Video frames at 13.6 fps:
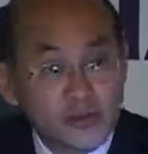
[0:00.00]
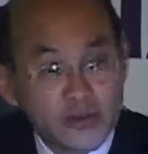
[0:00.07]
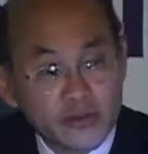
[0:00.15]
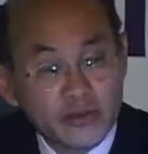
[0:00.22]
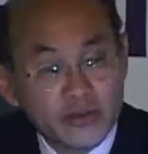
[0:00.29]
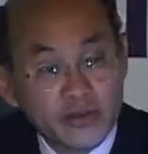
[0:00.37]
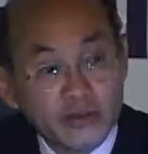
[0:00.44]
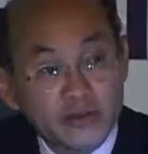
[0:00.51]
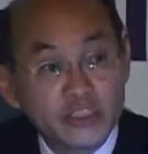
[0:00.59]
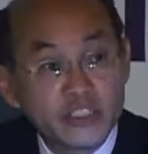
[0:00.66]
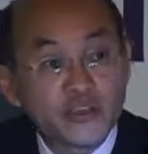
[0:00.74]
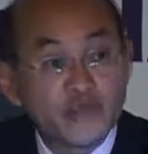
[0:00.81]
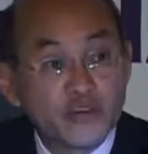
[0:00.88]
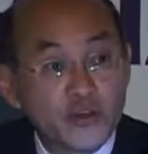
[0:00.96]
on the
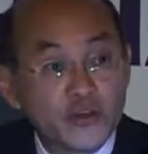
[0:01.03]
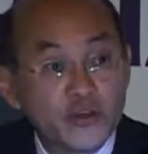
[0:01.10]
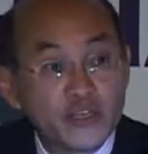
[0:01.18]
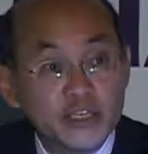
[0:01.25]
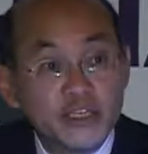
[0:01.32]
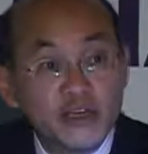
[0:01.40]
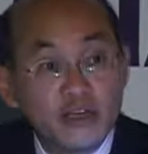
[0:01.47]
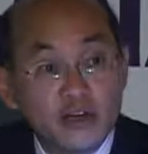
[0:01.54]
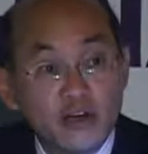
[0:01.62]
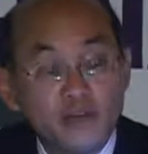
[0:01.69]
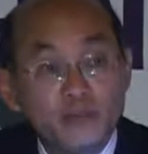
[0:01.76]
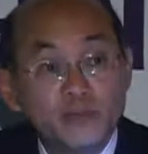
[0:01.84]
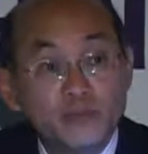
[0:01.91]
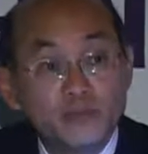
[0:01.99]
severity of
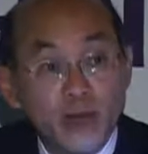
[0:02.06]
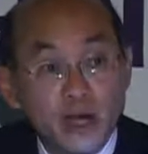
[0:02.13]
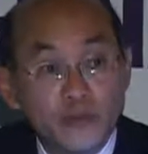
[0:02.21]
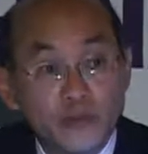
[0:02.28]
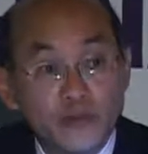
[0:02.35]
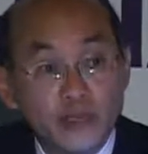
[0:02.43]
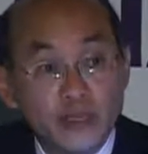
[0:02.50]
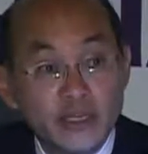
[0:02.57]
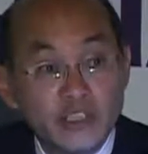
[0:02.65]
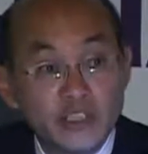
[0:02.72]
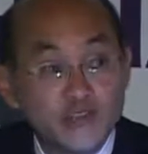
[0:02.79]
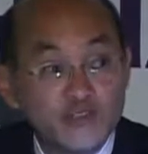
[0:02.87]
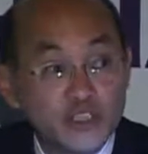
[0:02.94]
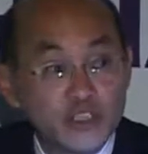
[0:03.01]
pulmonary
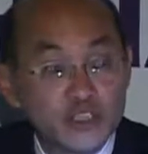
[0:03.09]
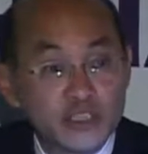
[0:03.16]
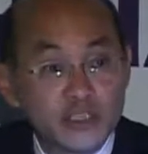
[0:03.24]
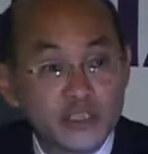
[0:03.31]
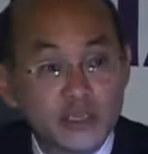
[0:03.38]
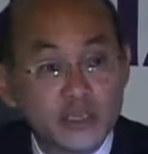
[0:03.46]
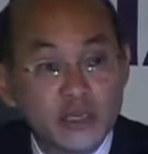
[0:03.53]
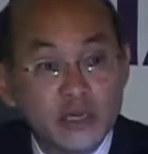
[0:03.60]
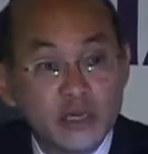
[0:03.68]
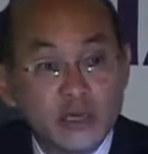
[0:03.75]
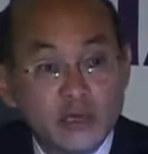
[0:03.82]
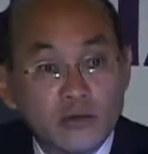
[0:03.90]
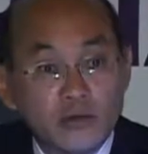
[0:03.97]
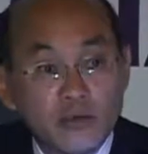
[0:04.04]
insufficiency.
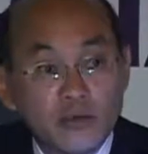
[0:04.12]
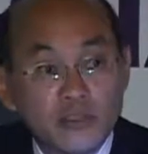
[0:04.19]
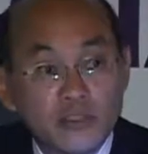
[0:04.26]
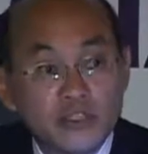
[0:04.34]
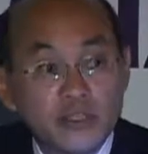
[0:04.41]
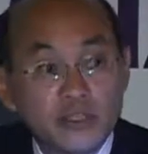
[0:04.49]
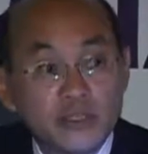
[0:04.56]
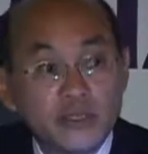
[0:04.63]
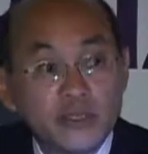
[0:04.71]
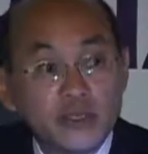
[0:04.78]
We would see